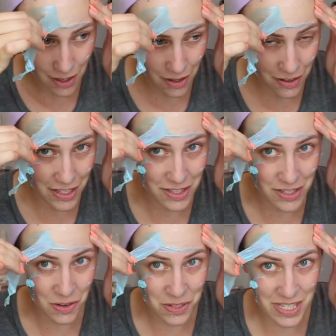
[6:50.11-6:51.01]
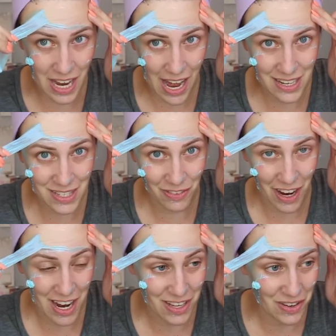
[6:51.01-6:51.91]
Oh, that's so
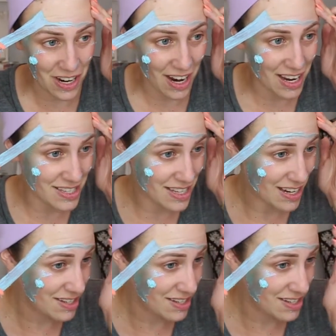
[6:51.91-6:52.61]
satisfying, you guys. That